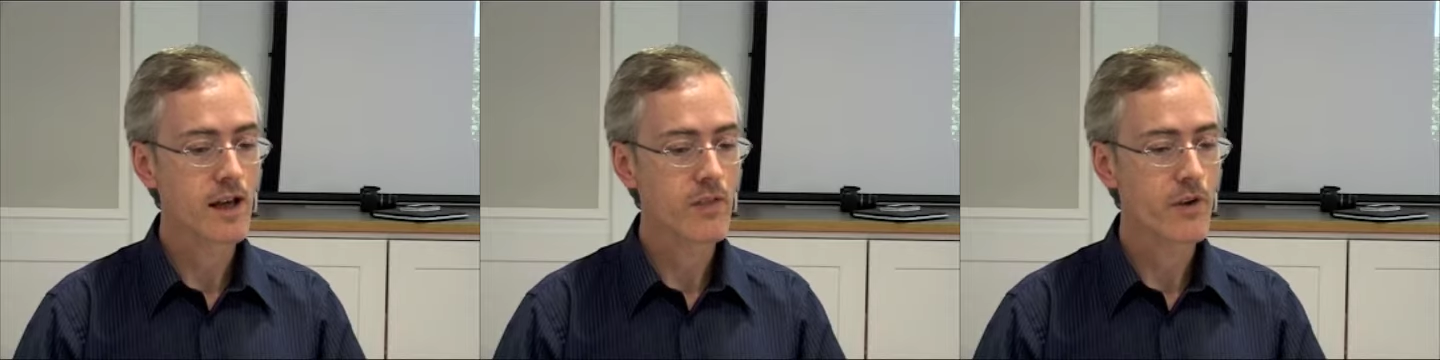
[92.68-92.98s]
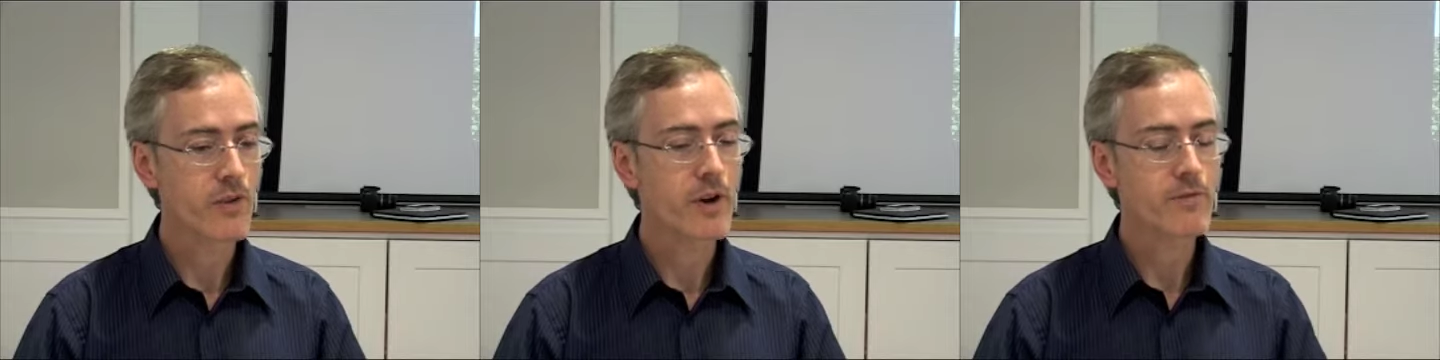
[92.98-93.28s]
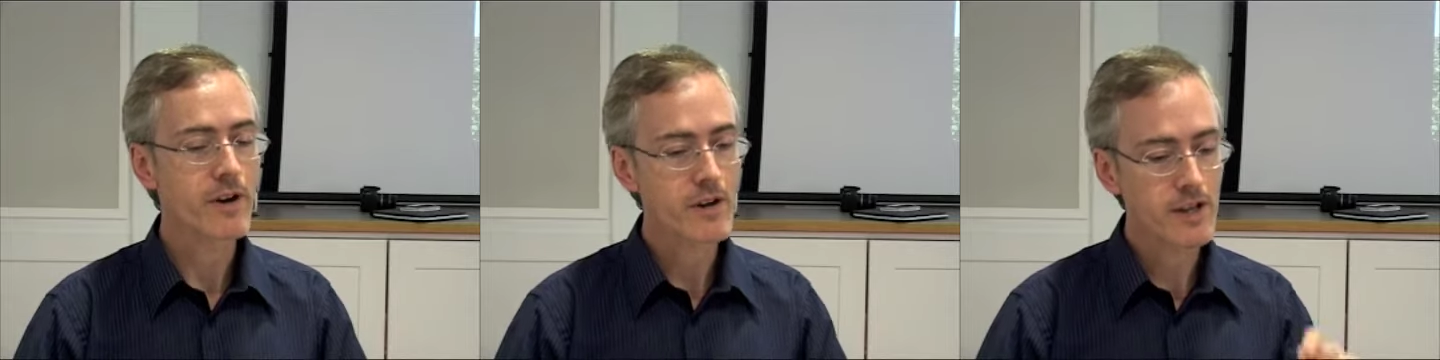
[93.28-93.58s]
there are
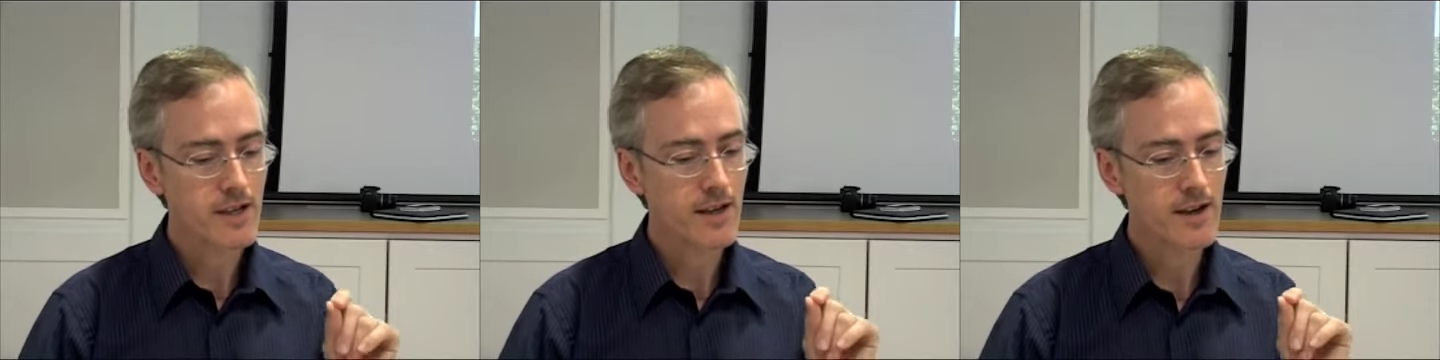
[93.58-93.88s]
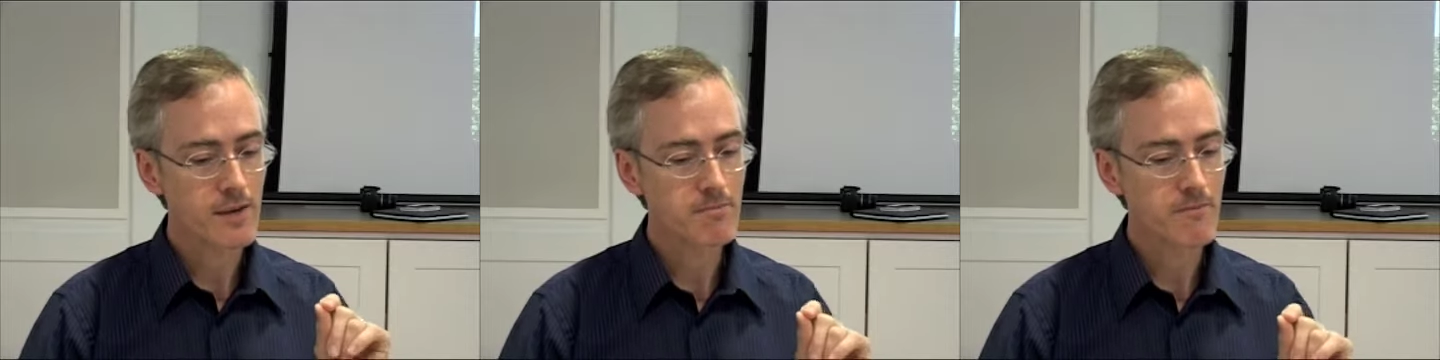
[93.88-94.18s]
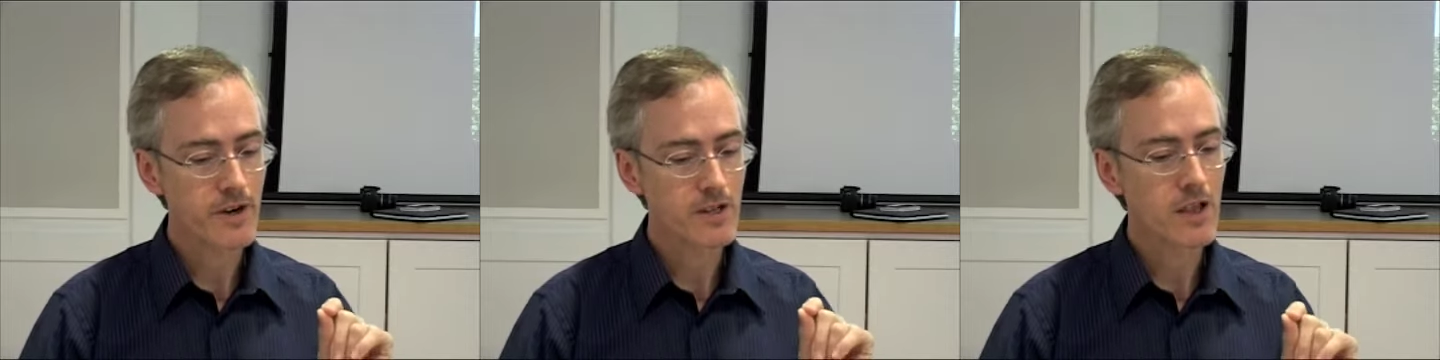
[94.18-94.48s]
very
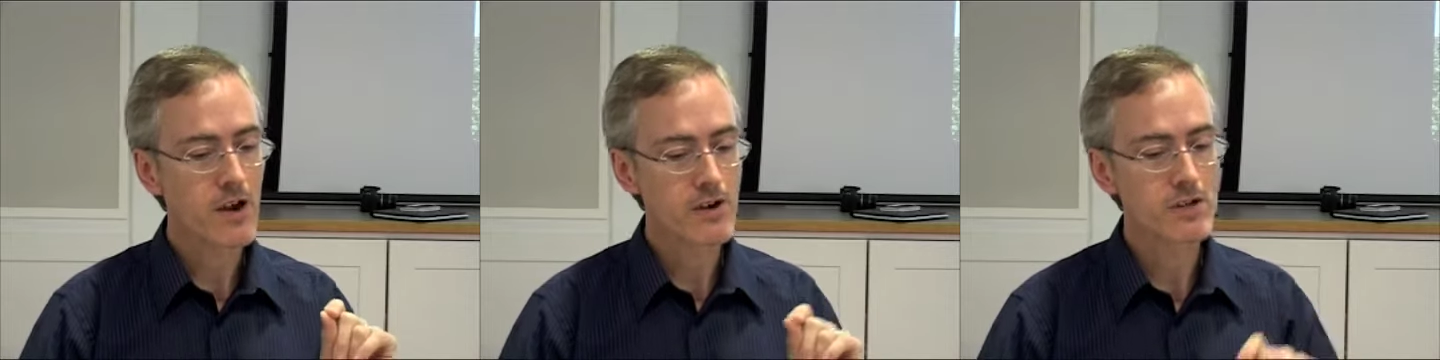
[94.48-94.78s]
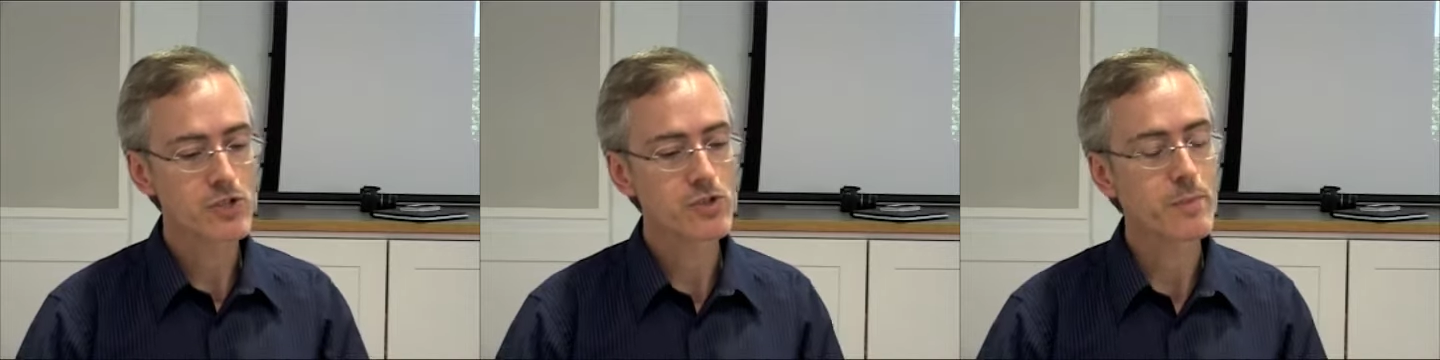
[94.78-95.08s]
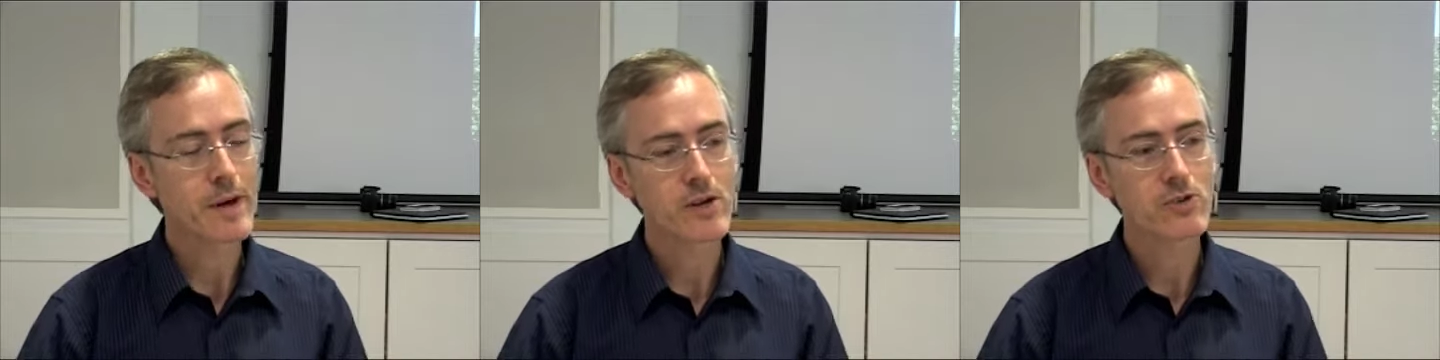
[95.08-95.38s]
large
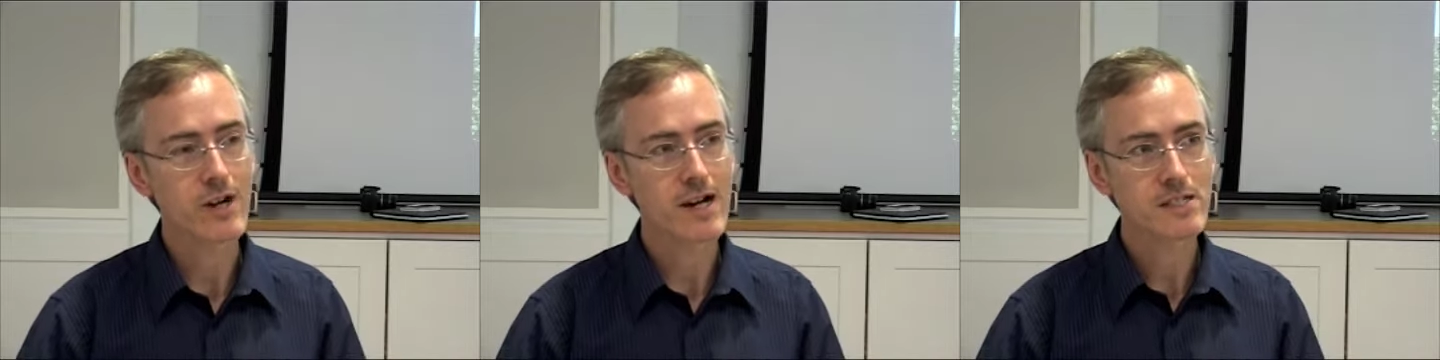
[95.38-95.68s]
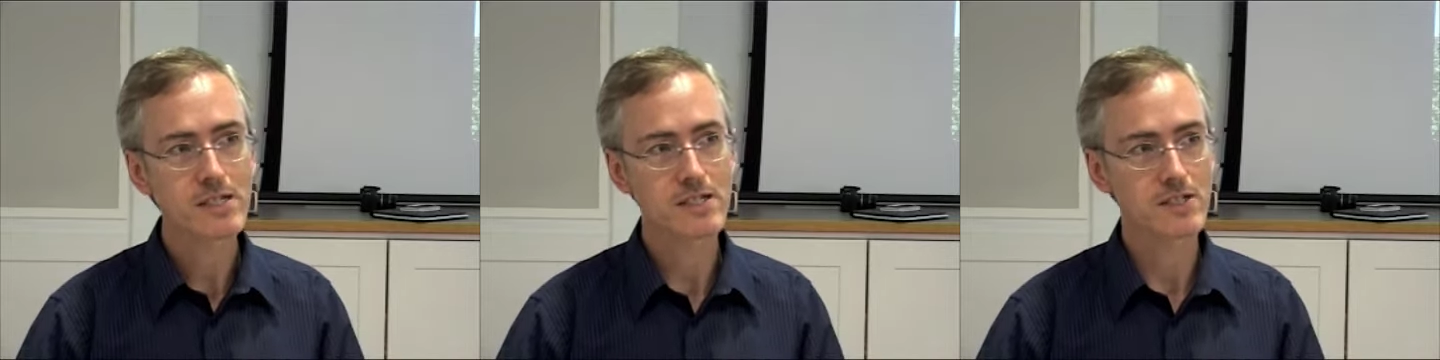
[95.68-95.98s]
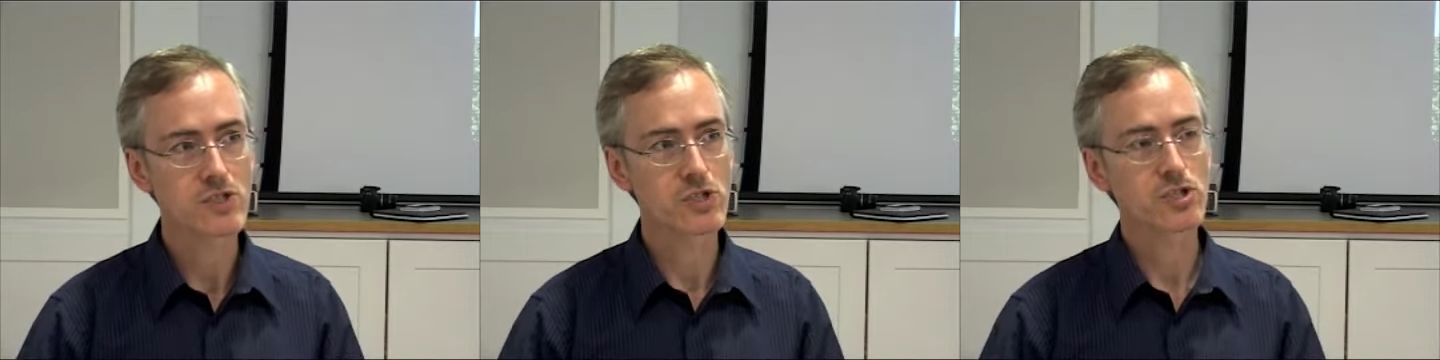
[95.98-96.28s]
numerical
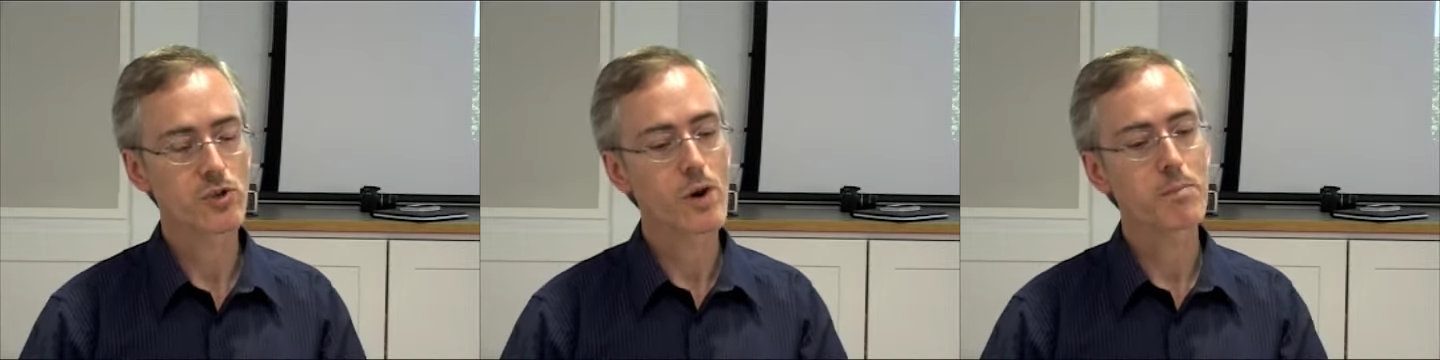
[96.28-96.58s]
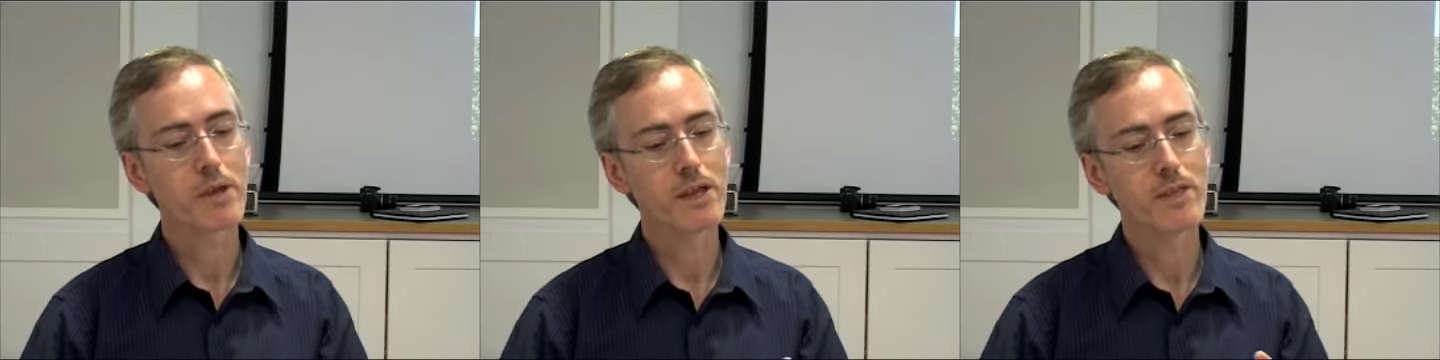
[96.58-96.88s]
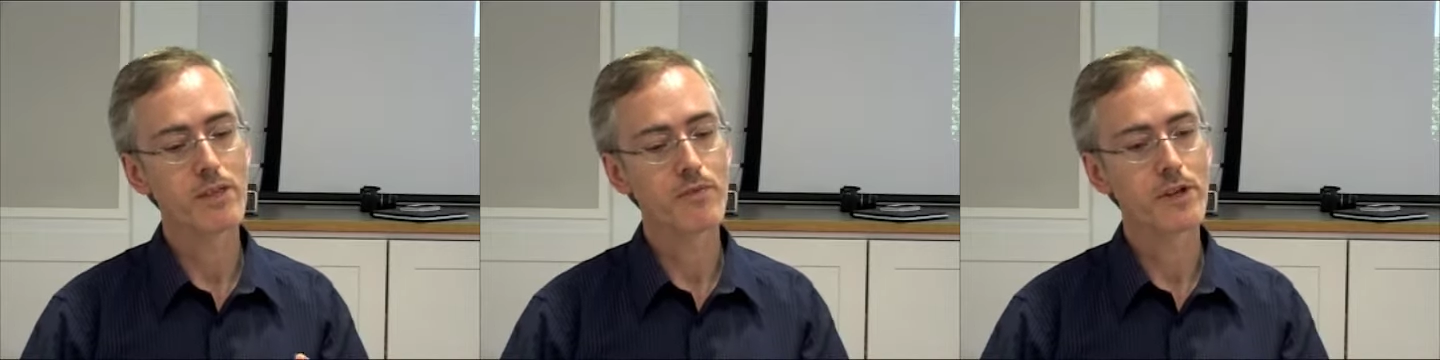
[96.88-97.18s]
constants that show up
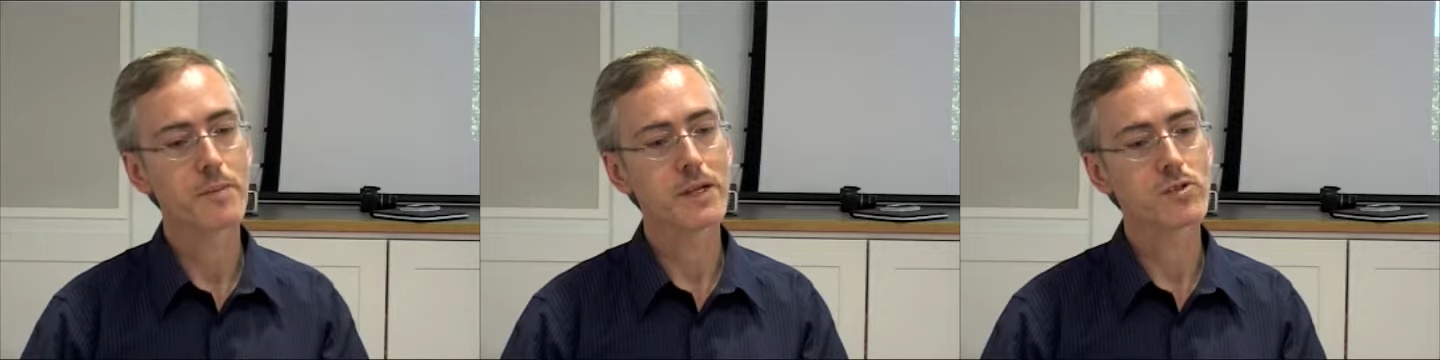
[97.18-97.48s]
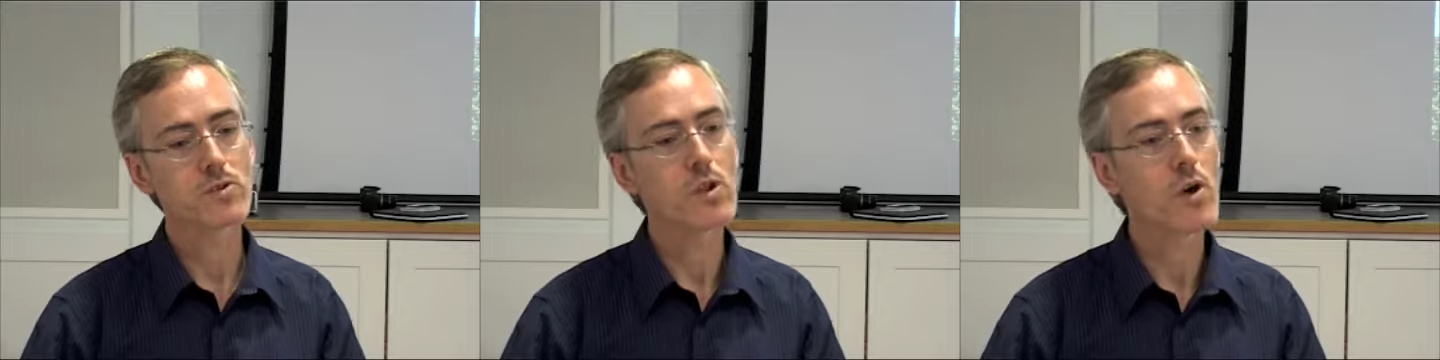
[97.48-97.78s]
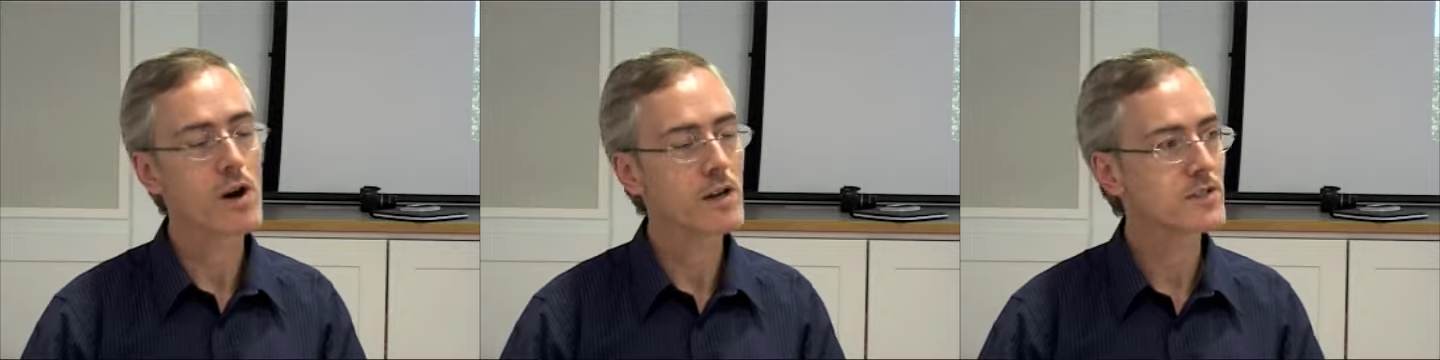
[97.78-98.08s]
in the fundamental
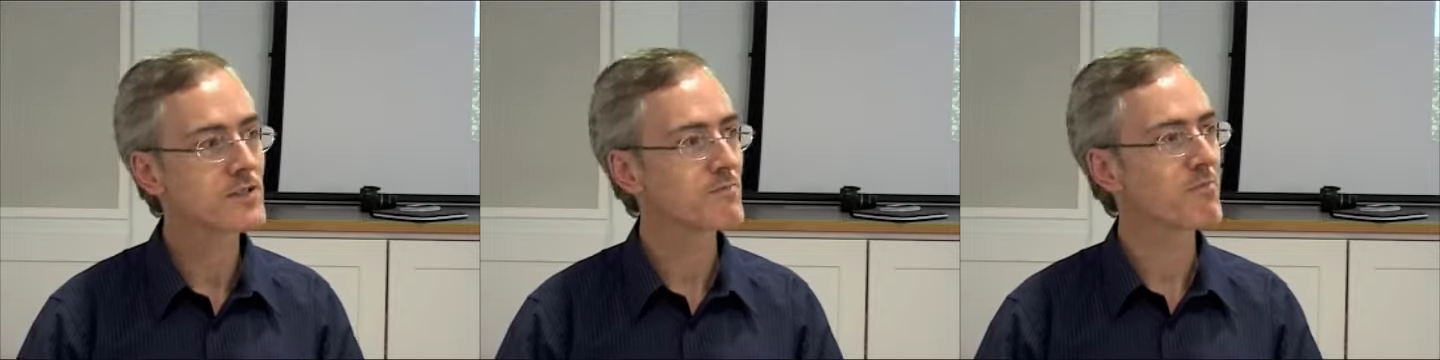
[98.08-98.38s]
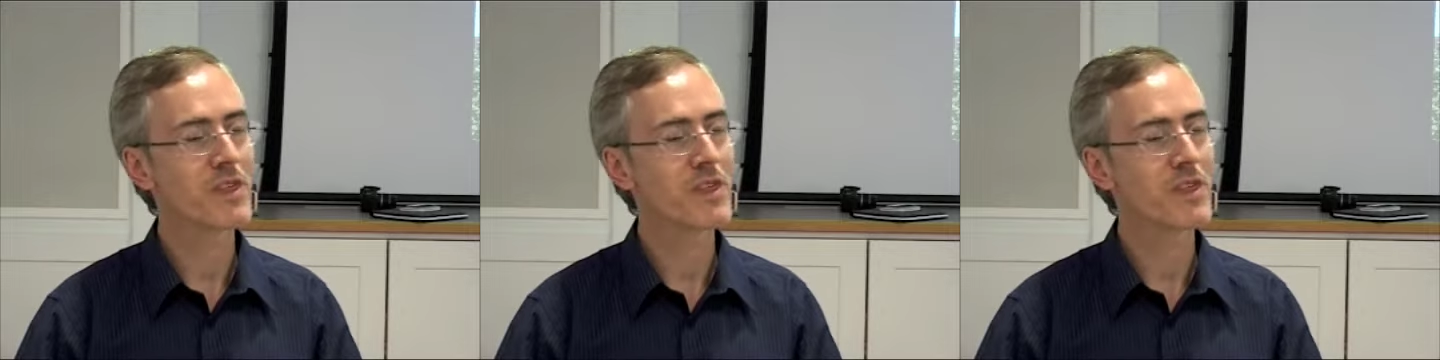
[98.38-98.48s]
laws,